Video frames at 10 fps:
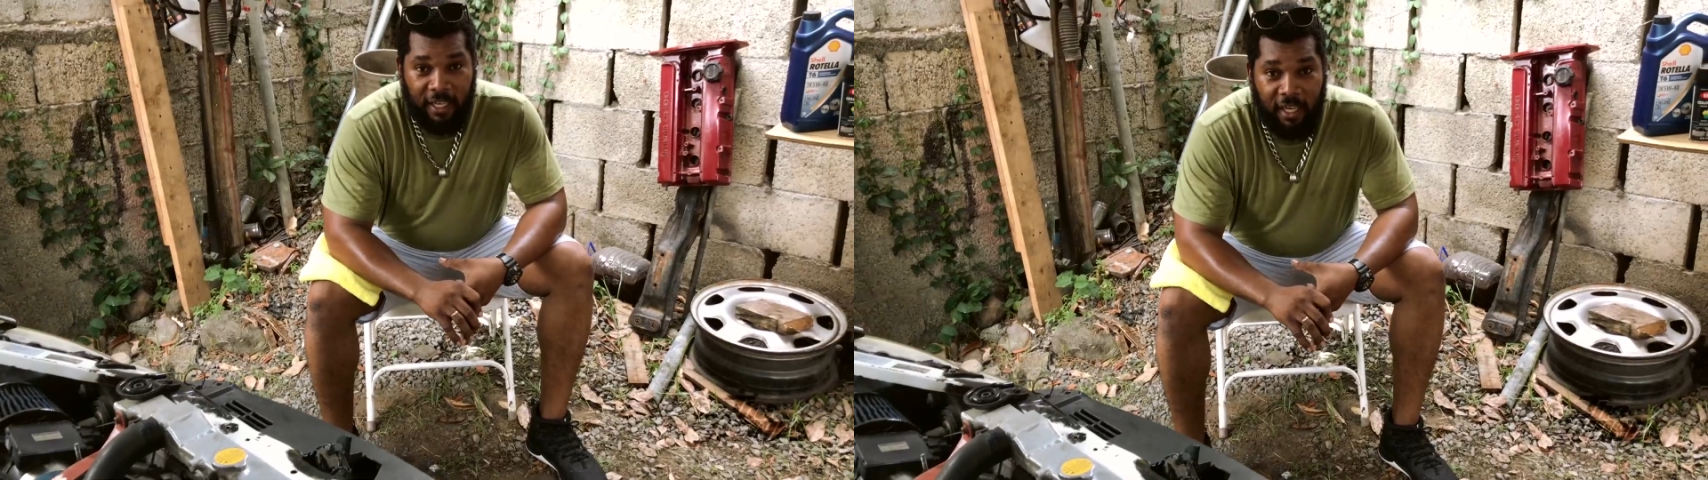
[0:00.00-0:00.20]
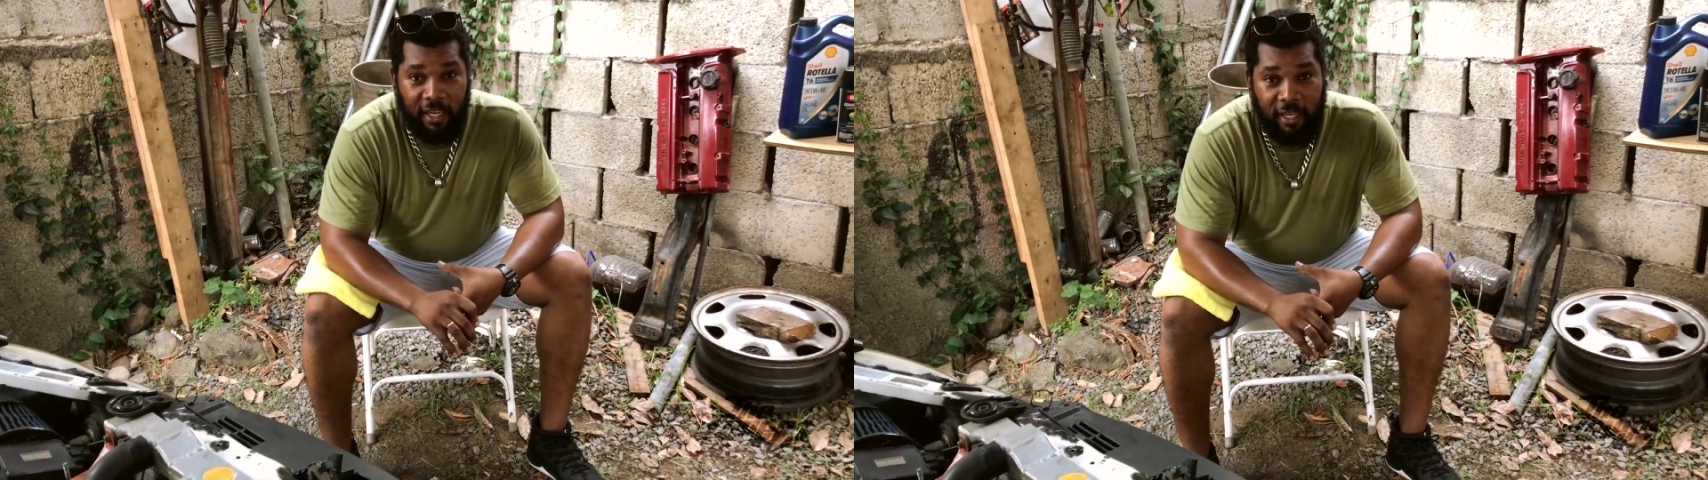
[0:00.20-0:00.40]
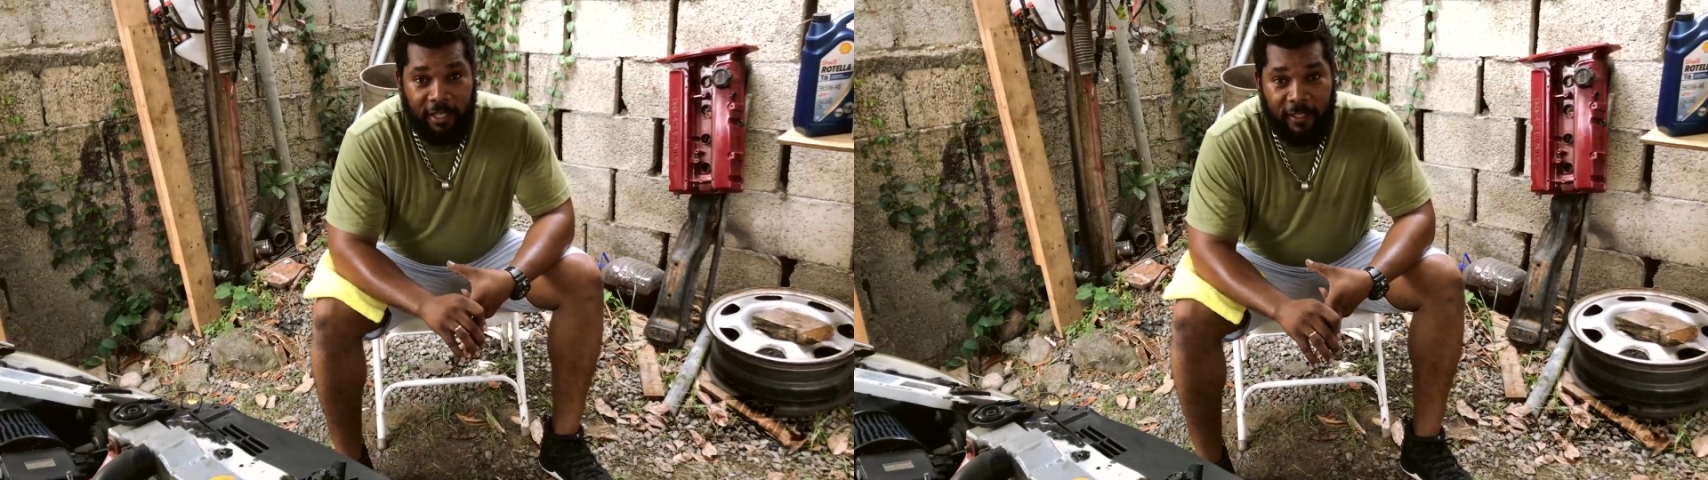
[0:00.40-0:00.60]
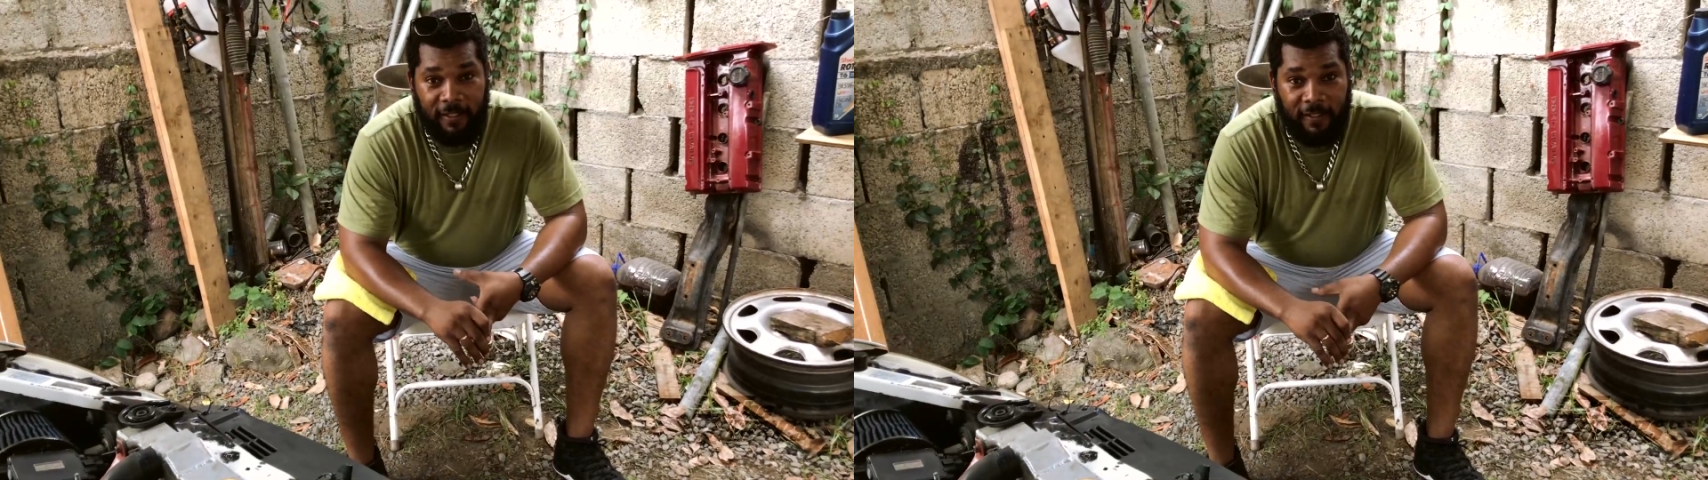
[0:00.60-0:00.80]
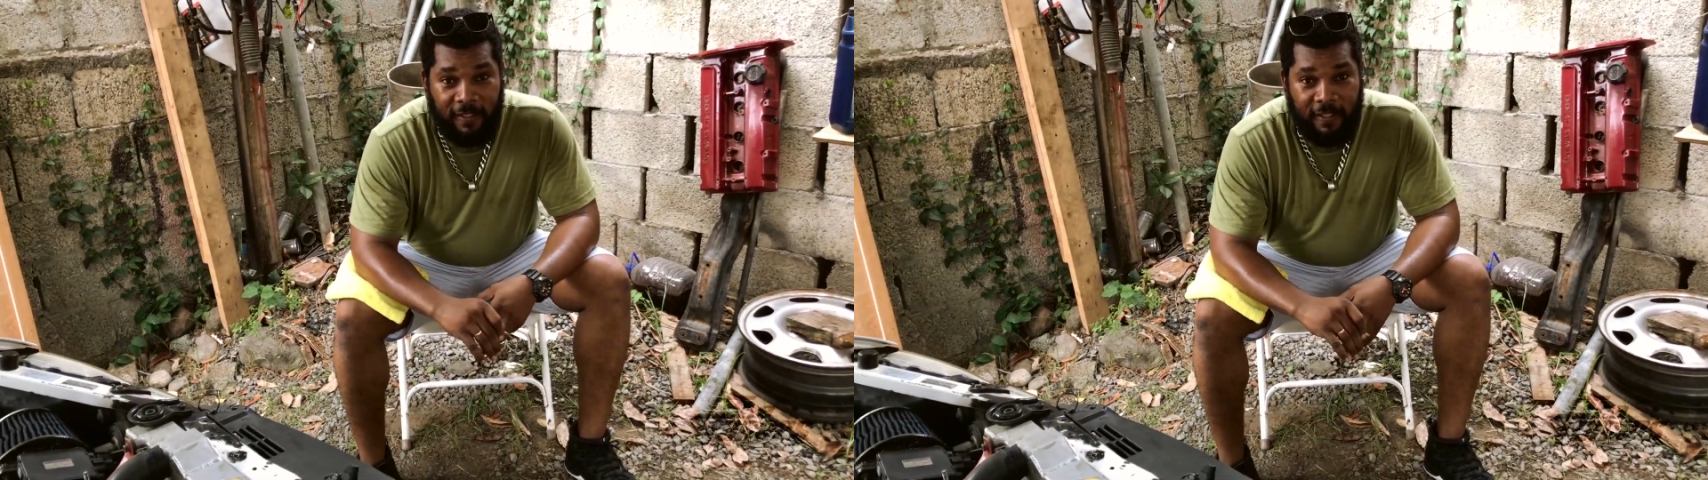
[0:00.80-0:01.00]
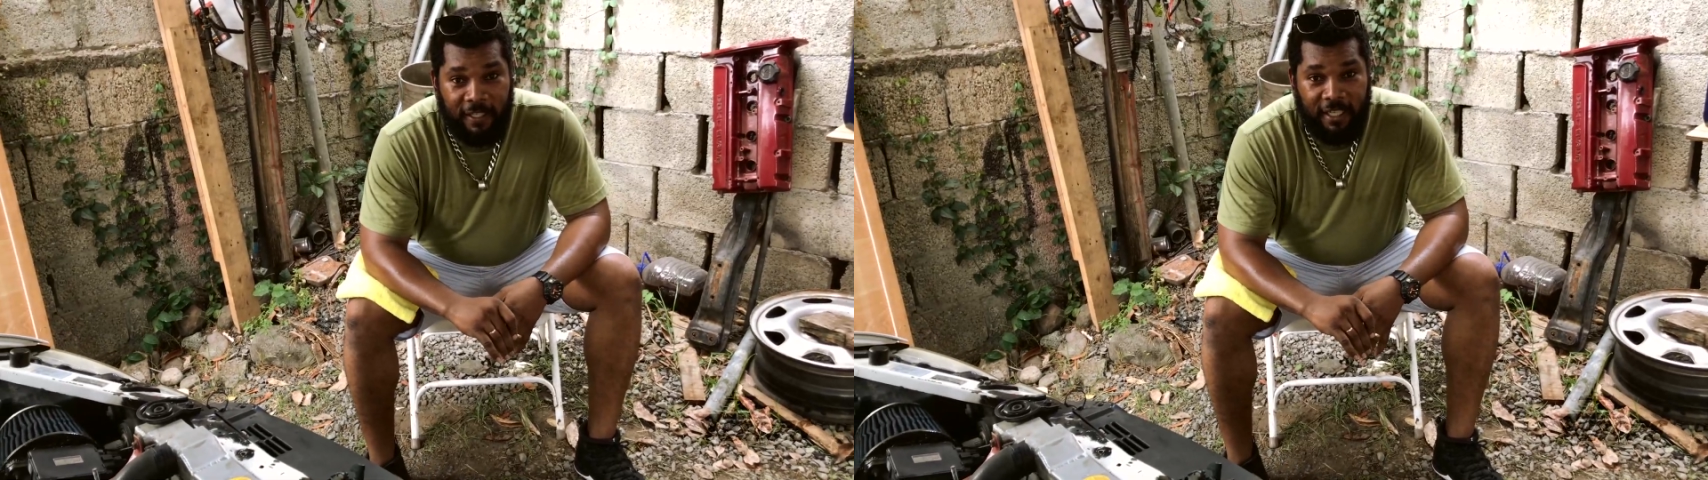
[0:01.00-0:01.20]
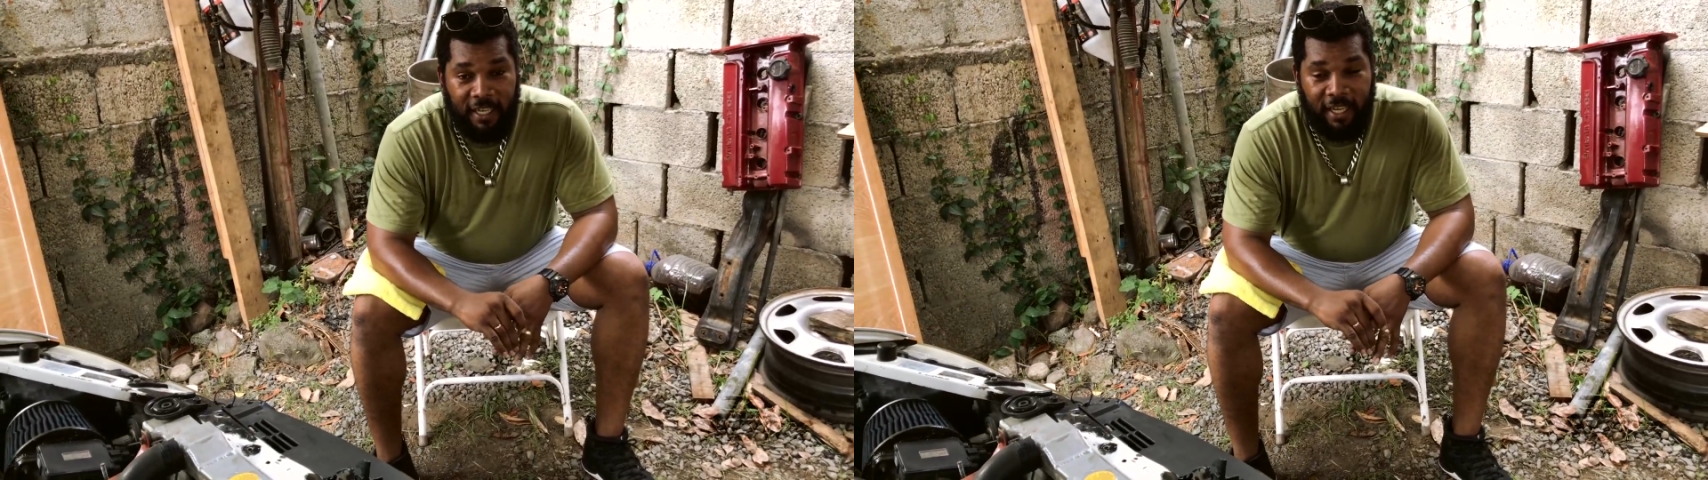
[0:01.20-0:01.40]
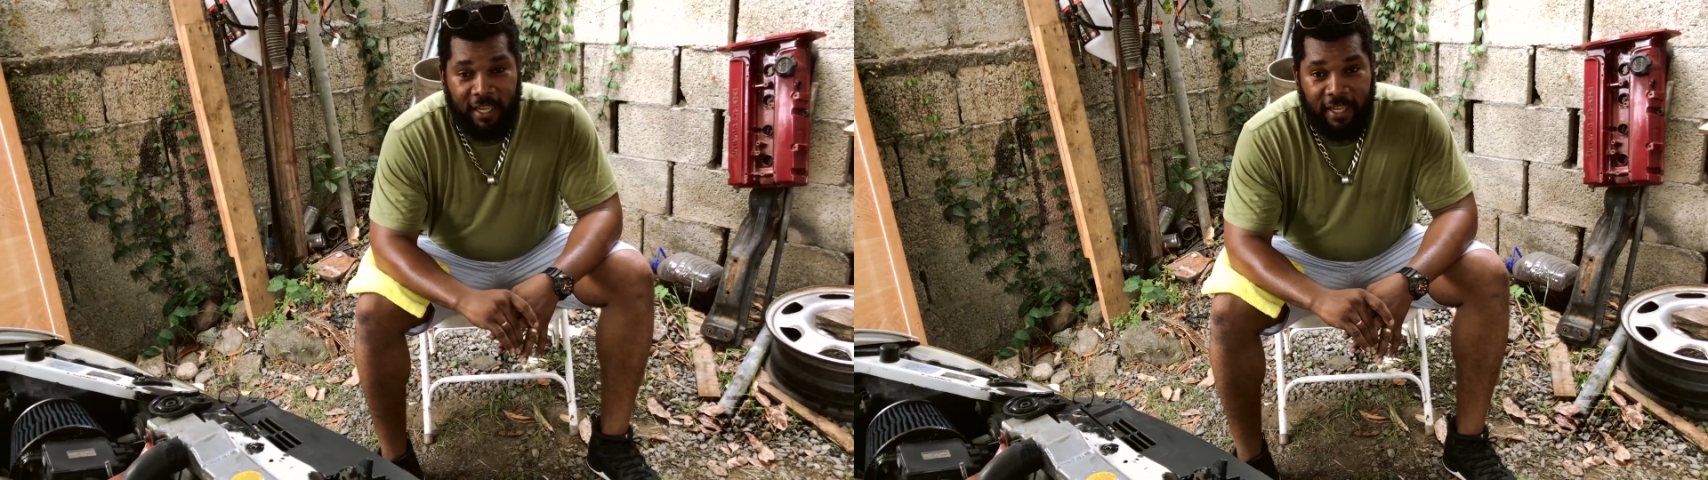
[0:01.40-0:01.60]
and
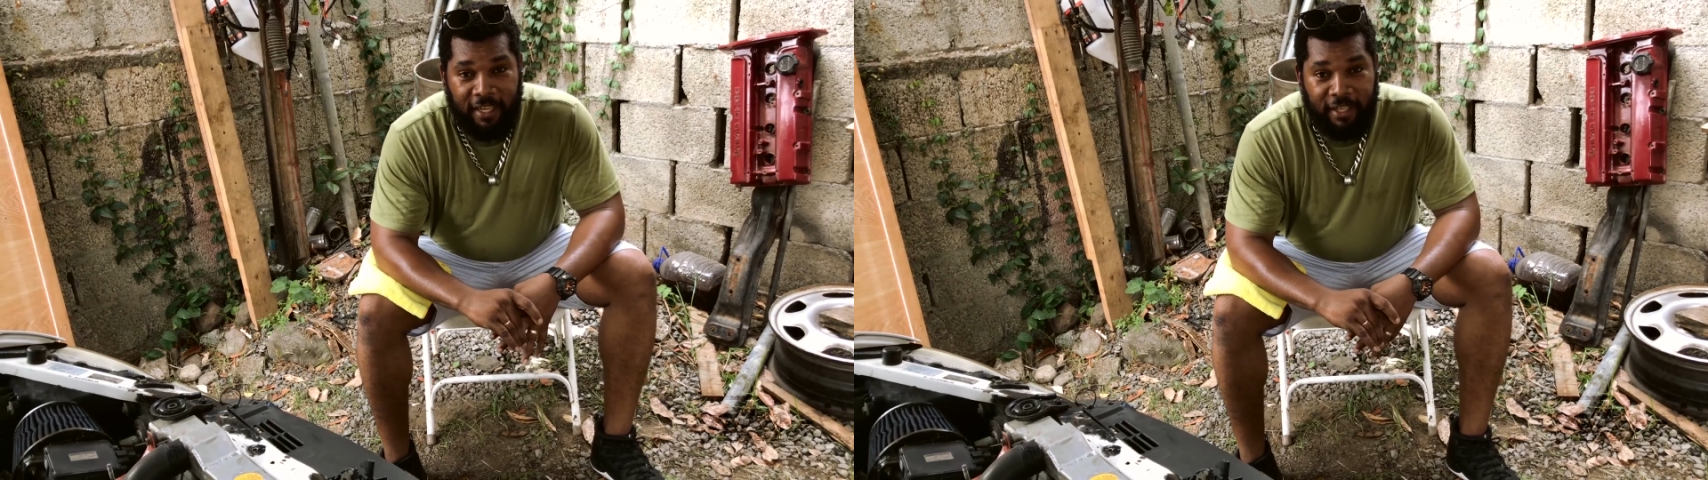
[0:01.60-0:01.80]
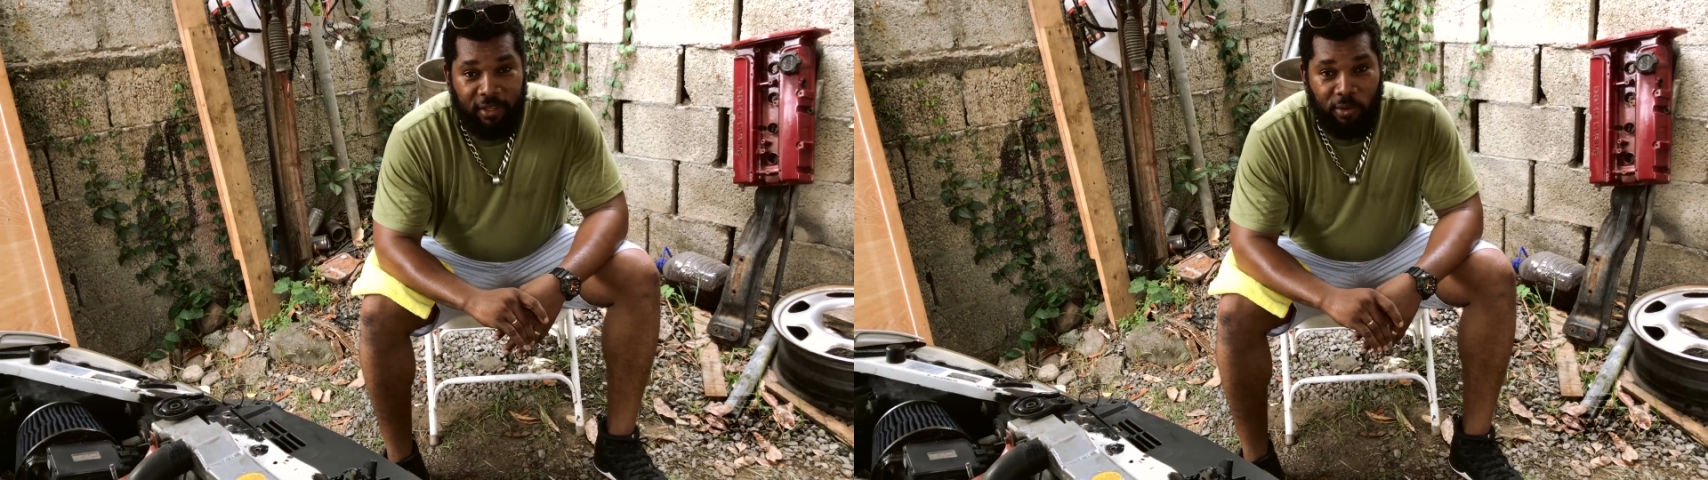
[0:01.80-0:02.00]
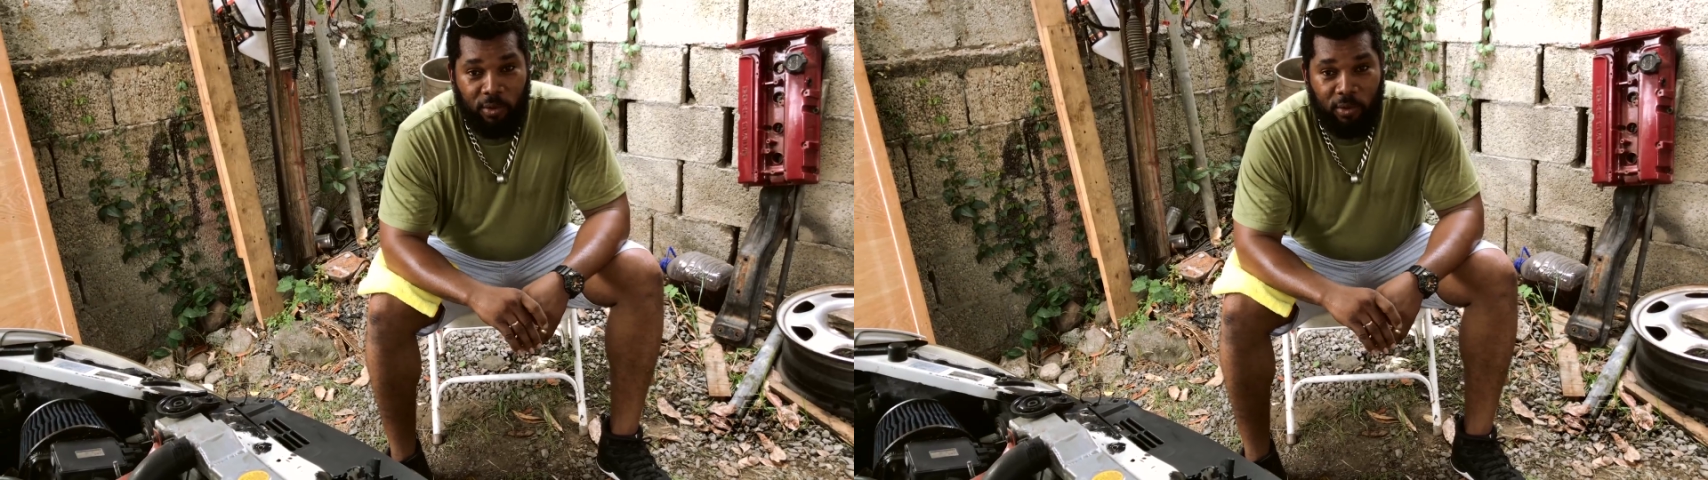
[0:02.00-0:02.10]
I